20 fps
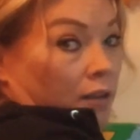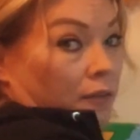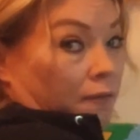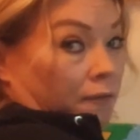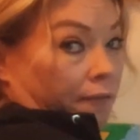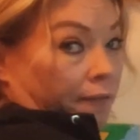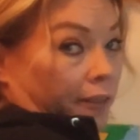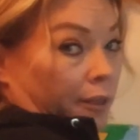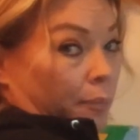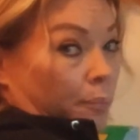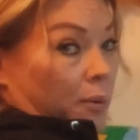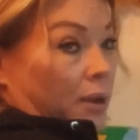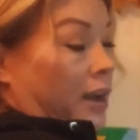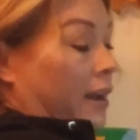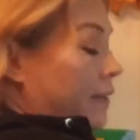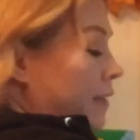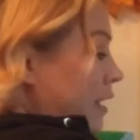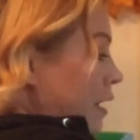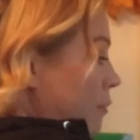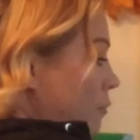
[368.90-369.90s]
flipping
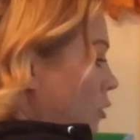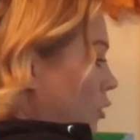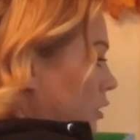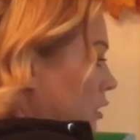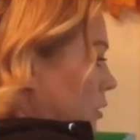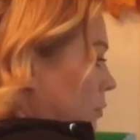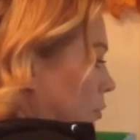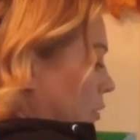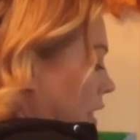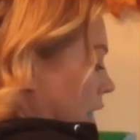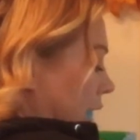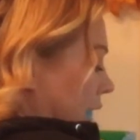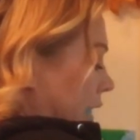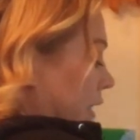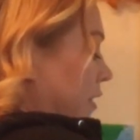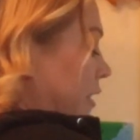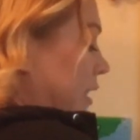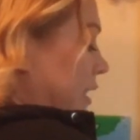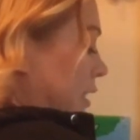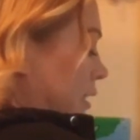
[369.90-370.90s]
and then multiplying,
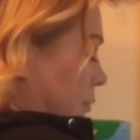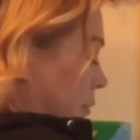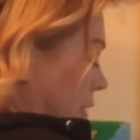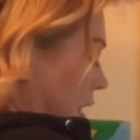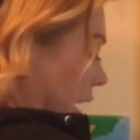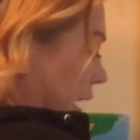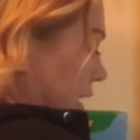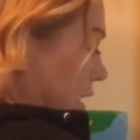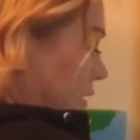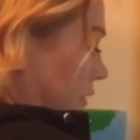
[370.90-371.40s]
this applies